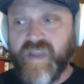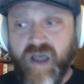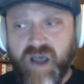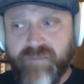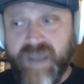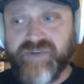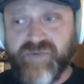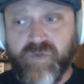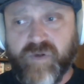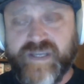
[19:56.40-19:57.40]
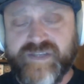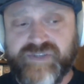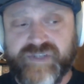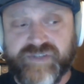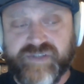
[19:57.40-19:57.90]
A mentor is
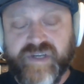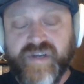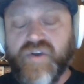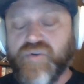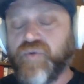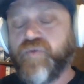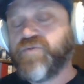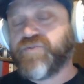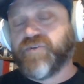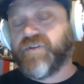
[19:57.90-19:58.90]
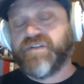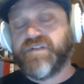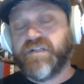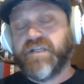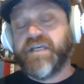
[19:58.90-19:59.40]
just crucial
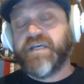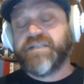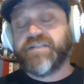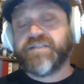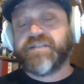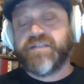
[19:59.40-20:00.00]
and